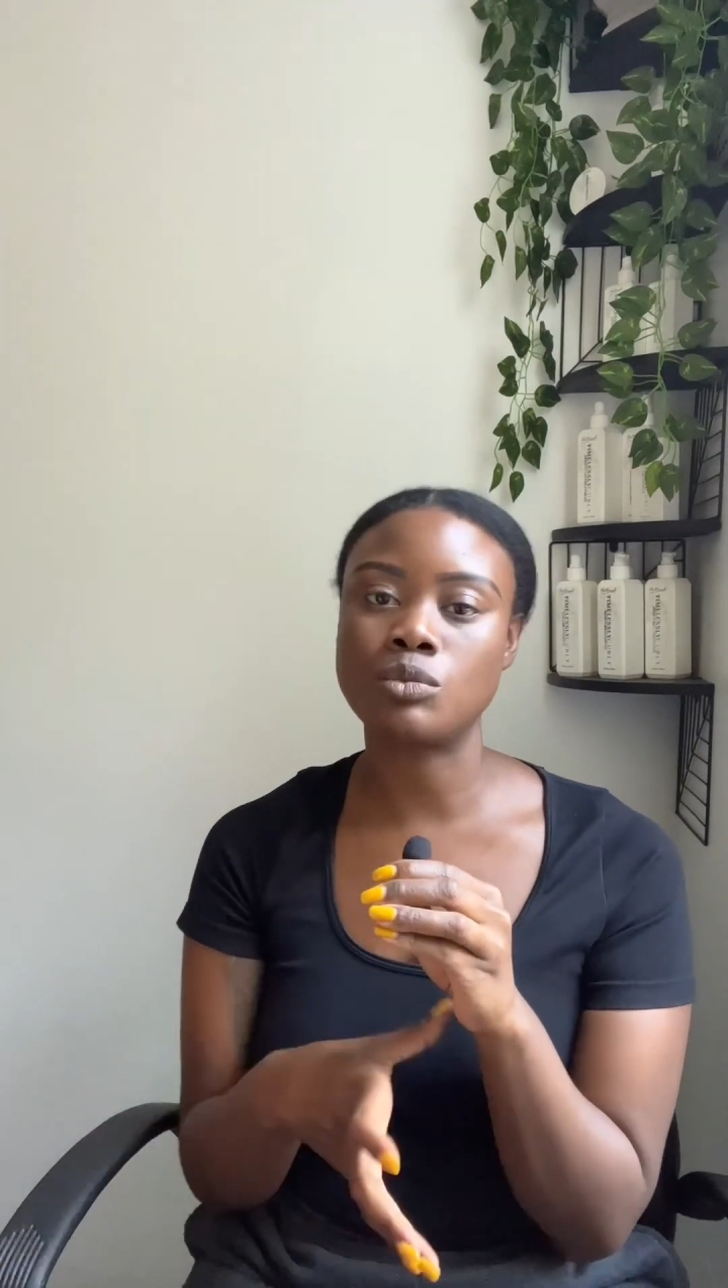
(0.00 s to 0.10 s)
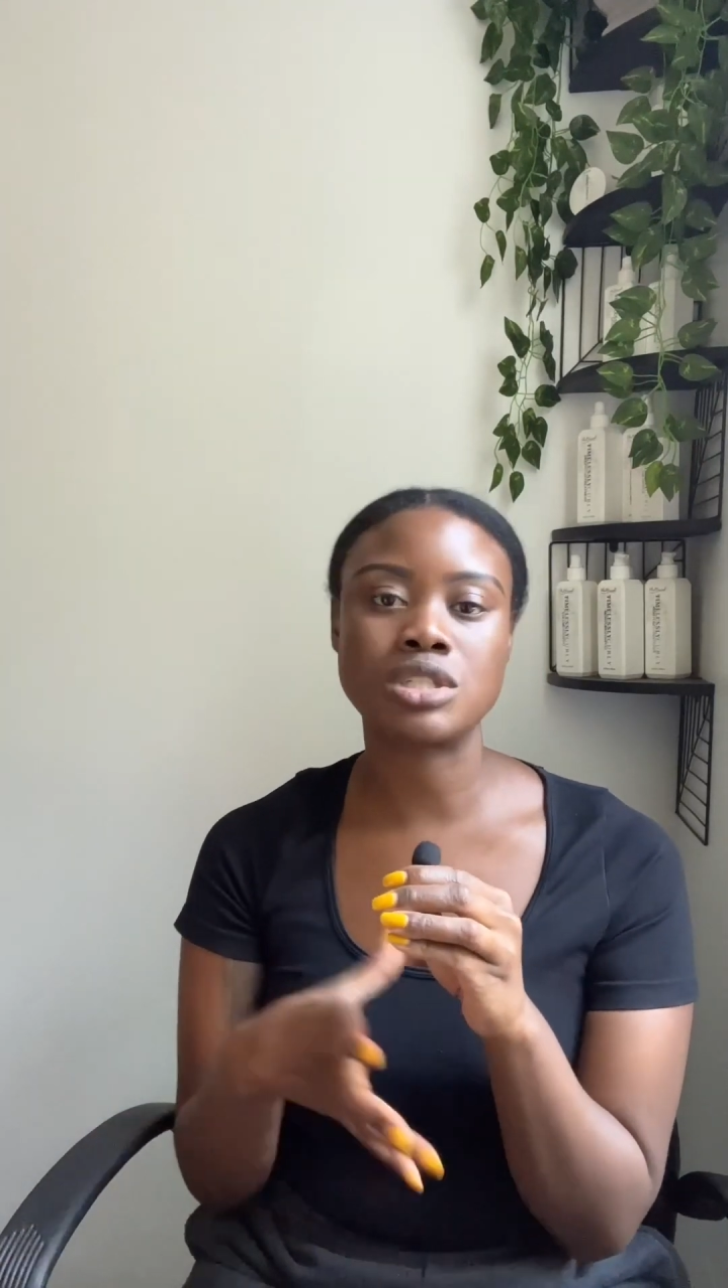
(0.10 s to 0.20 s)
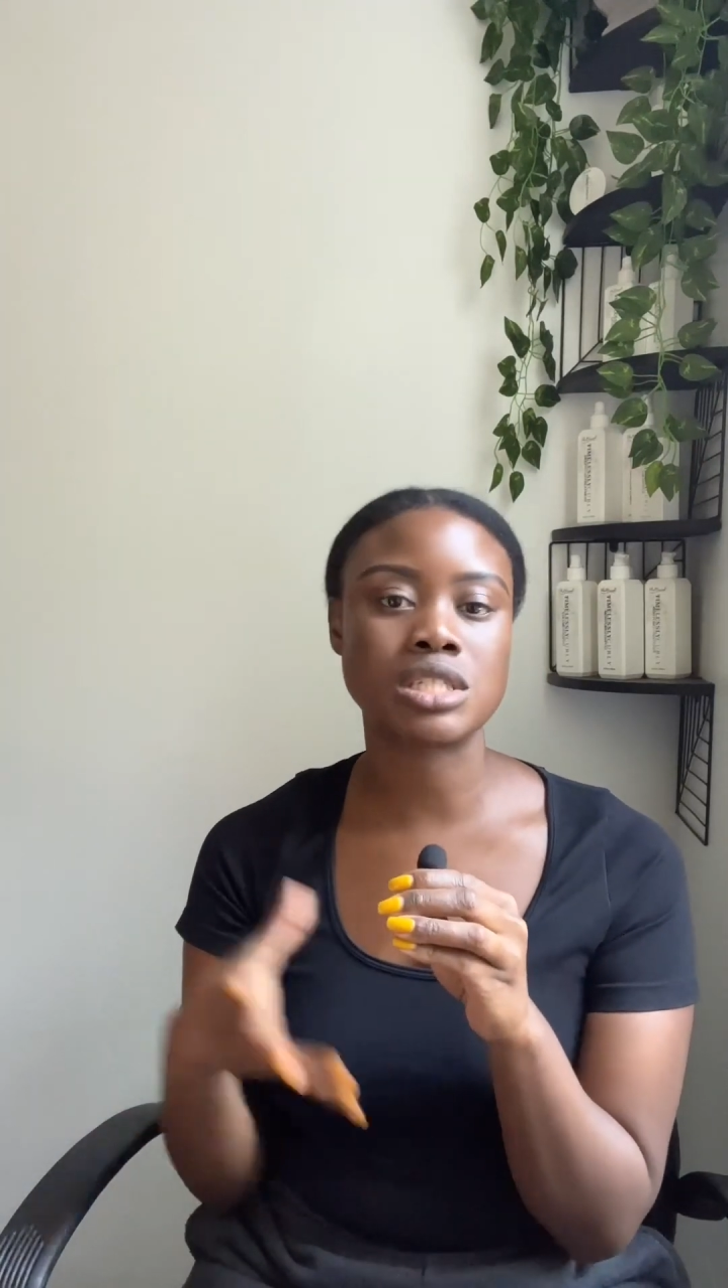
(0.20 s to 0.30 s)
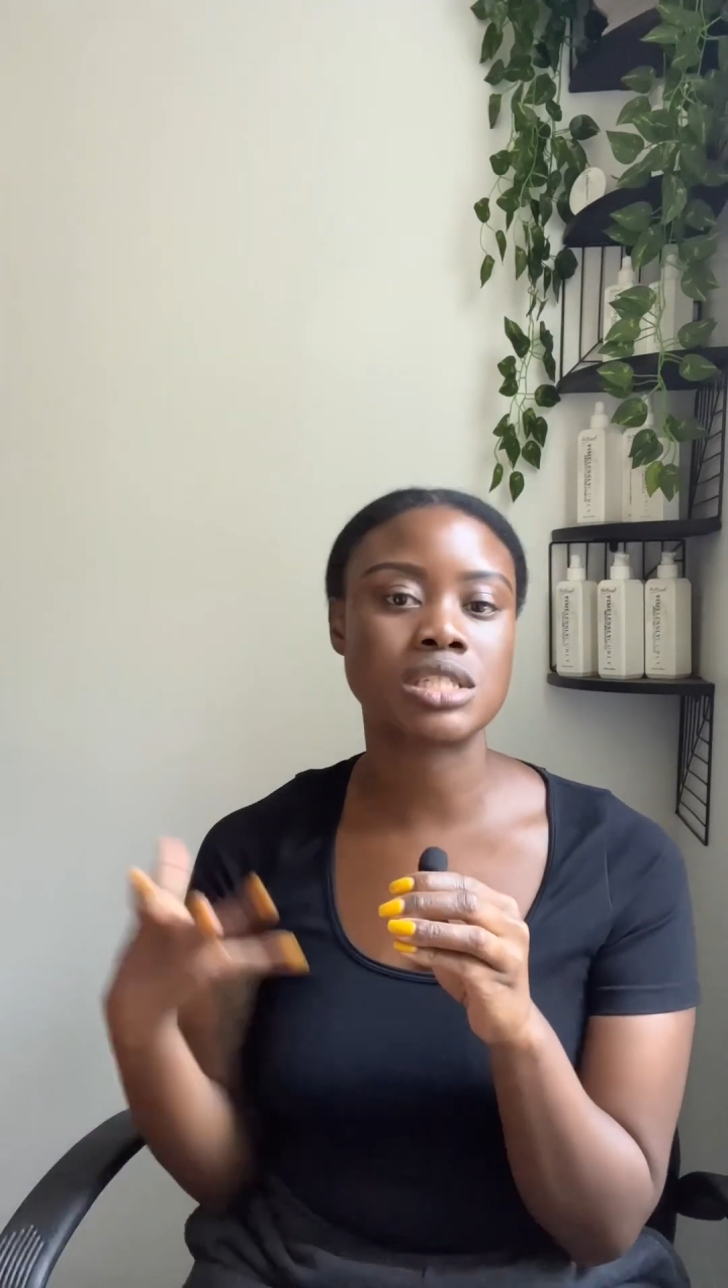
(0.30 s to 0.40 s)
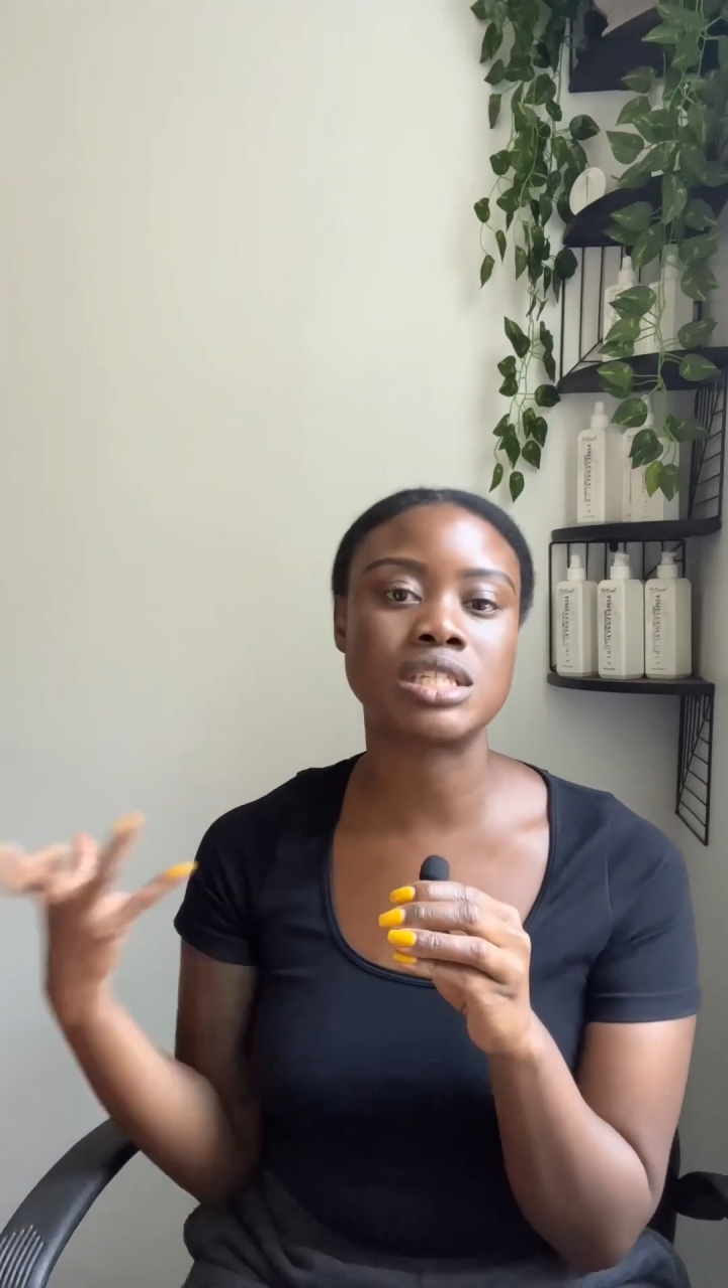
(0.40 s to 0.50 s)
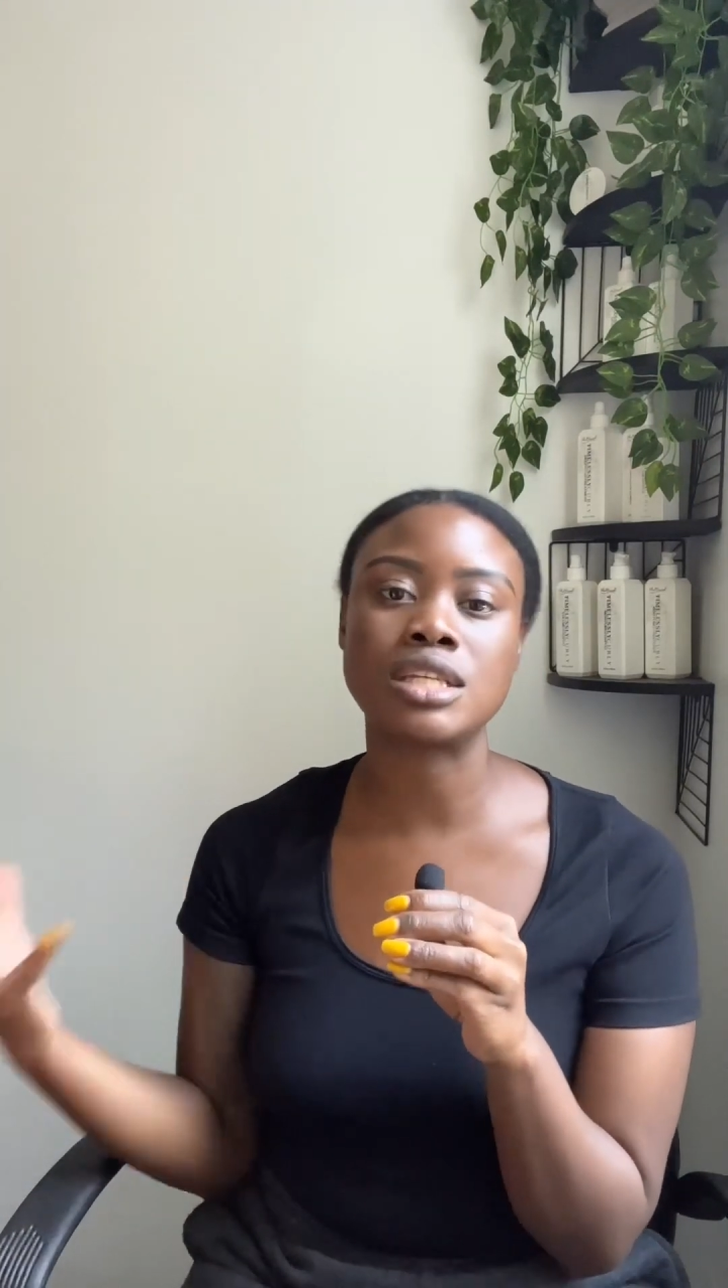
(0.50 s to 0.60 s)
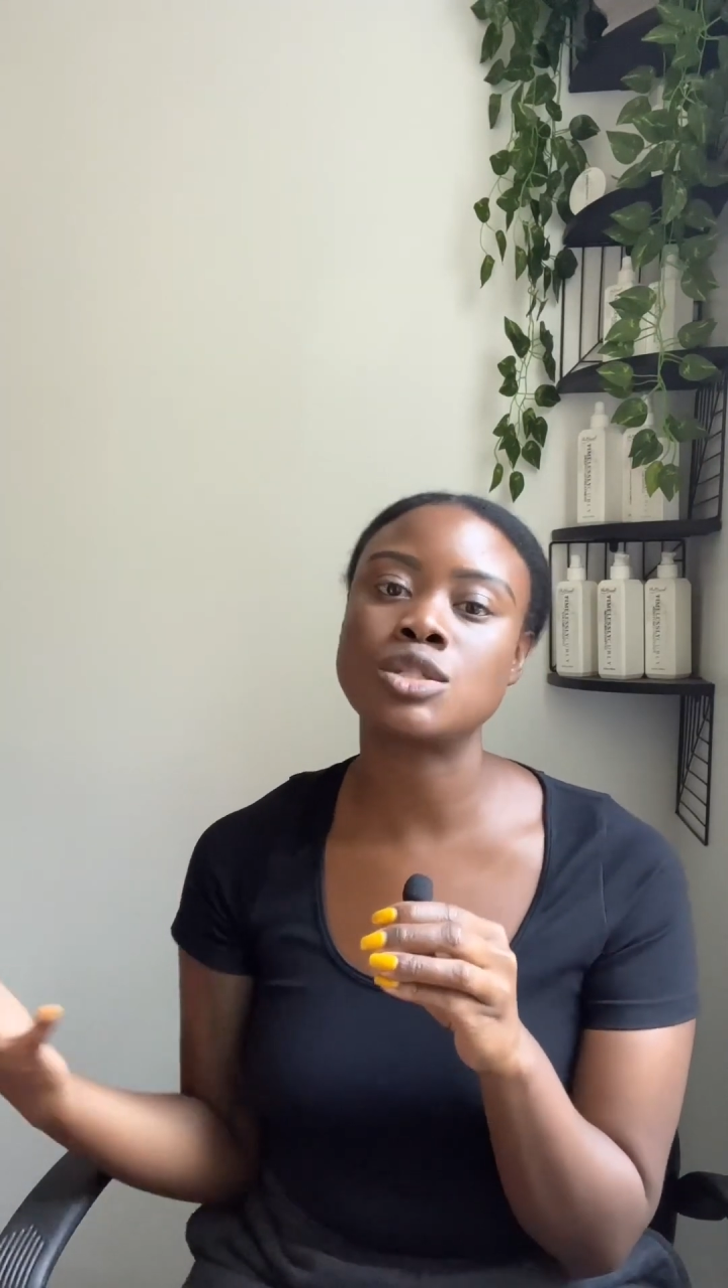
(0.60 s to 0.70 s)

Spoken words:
will just cease